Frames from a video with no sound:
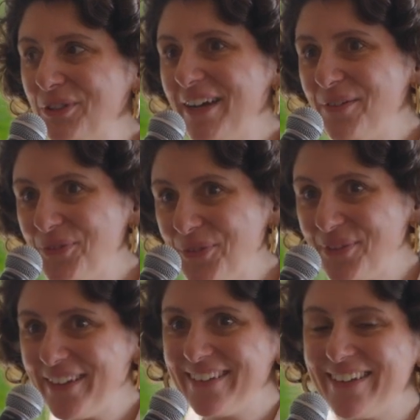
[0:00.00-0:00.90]
account
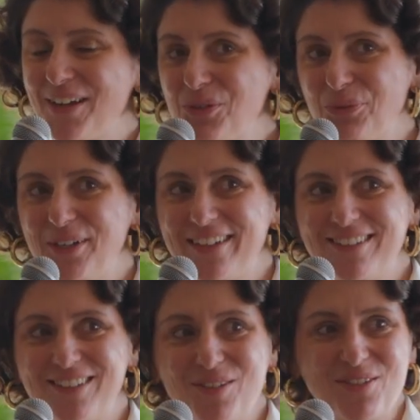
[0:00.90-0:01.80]
and then
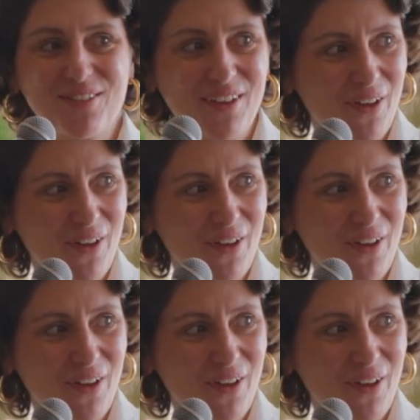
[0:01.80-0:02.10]
create these